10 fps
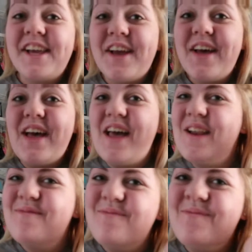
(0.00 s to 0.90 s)

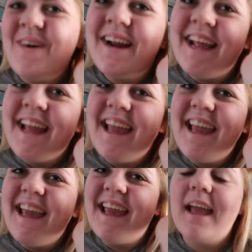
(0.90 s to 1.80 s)
Good
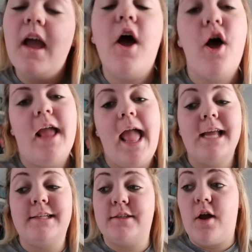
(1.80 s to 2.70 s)
morning!
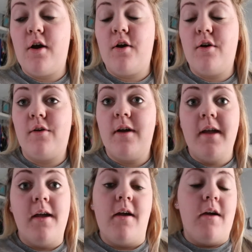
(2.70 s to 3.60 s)
Okay, so
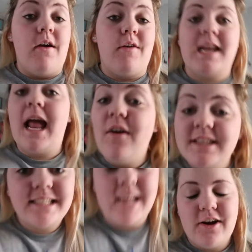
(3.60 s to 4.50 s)
right now
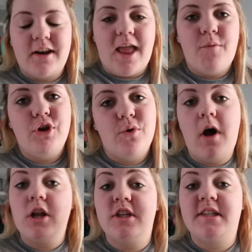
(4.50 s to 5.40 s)
it's Saturday. When you
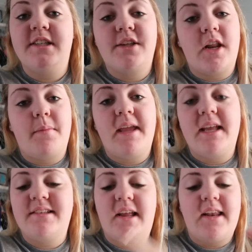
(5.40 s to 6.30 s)
watch this, it's gonna be
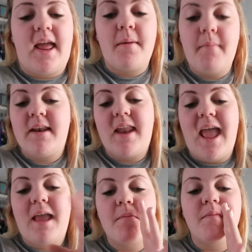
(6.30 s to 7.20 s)
Sunday or
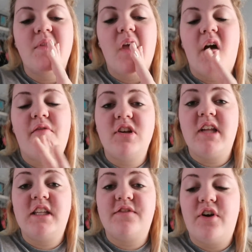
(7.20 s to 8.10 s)
Monday. First
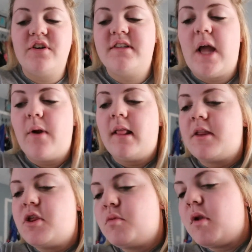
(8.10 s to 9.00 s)
things first is I wanna
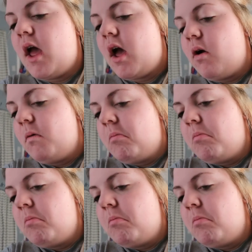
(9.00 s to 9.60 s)
let you know